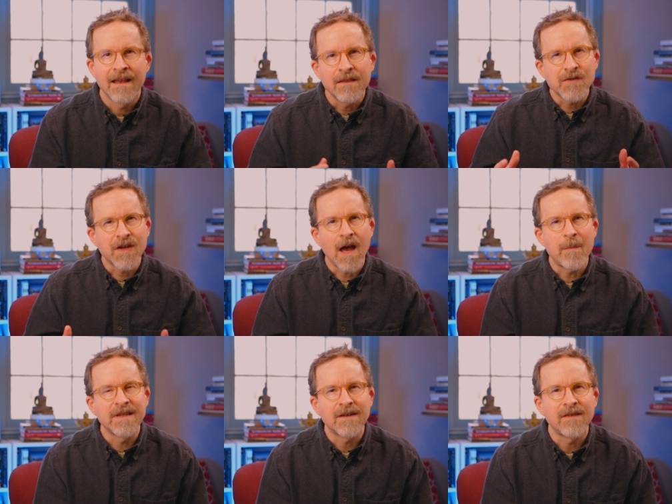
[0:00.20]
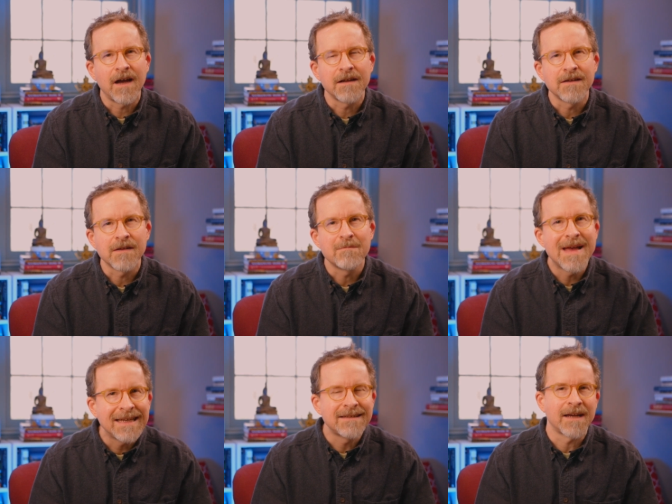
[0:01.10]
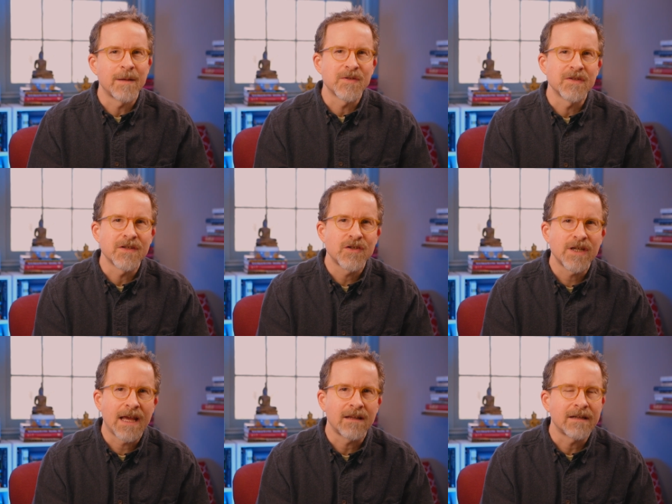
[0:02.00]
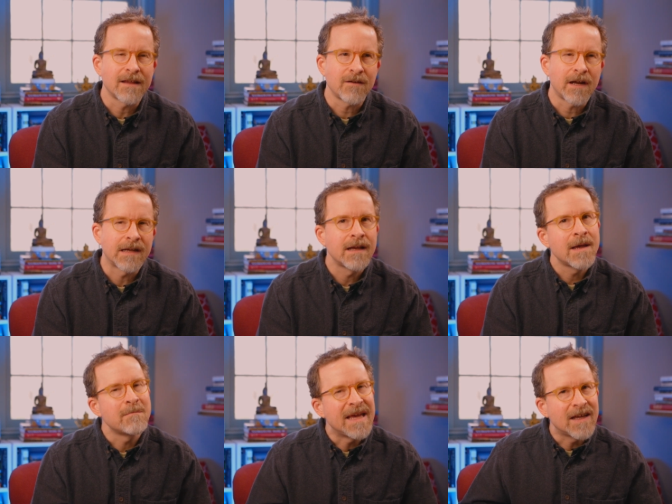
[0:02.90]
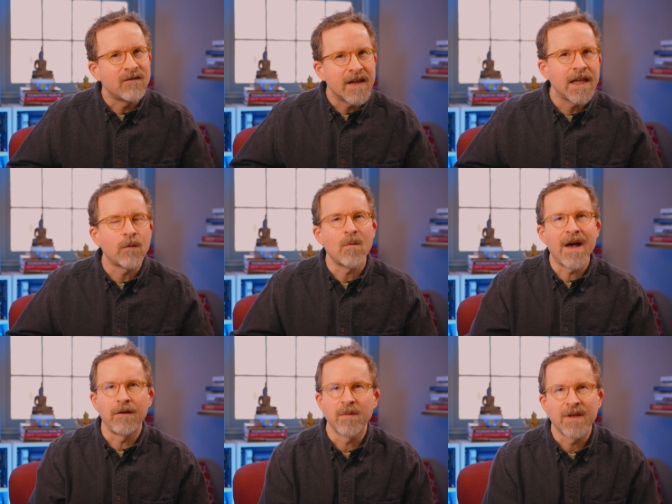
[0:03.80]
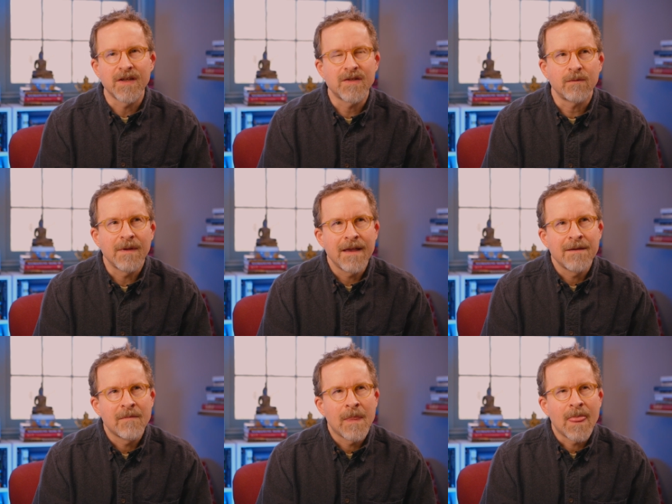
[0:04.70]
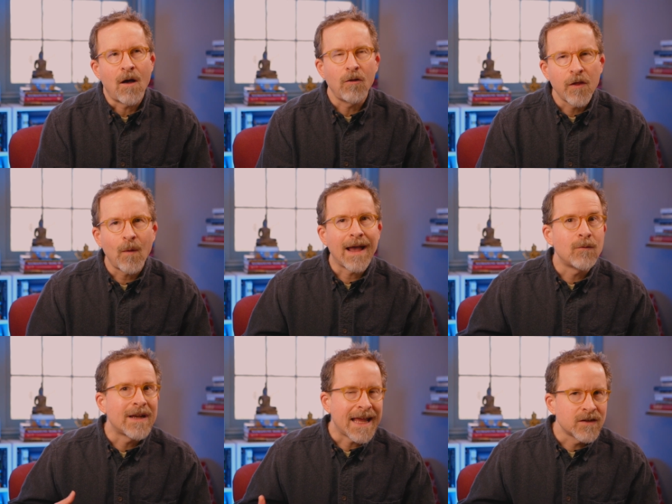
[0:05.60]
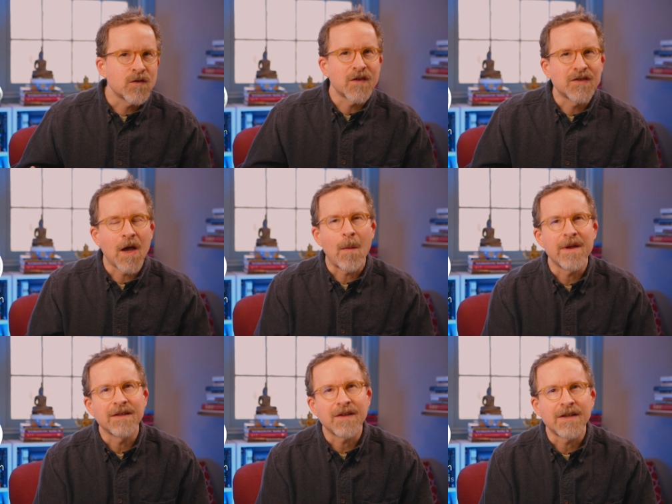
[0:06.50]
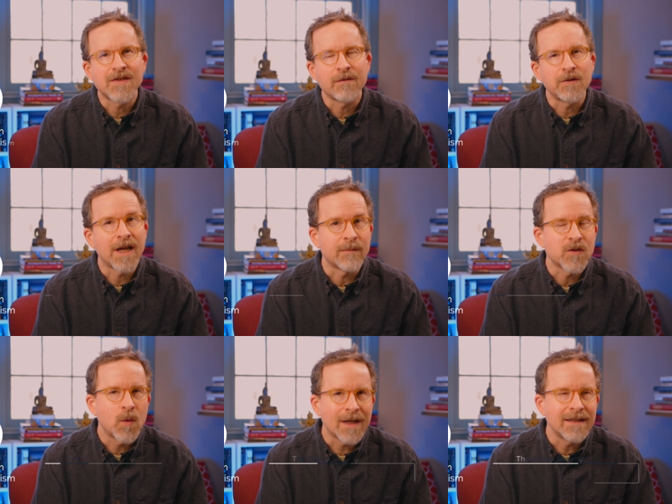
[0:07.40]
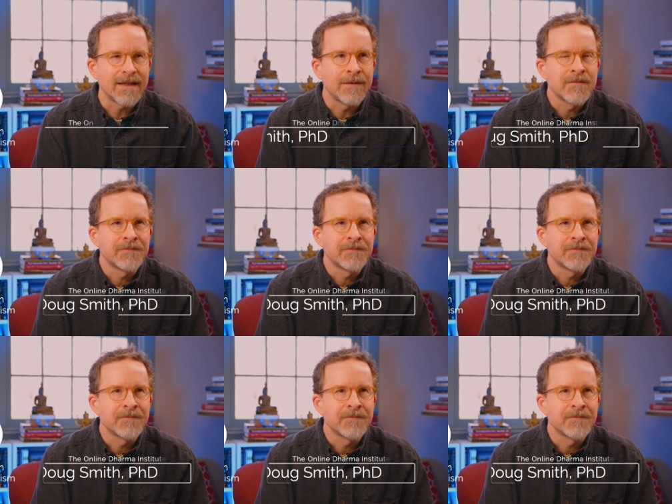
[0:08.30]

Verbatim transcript: There's a comment I've gotten many times on this channel, and I thought I'd make a video about it because it, although I would answer this comment uh, several times quickly,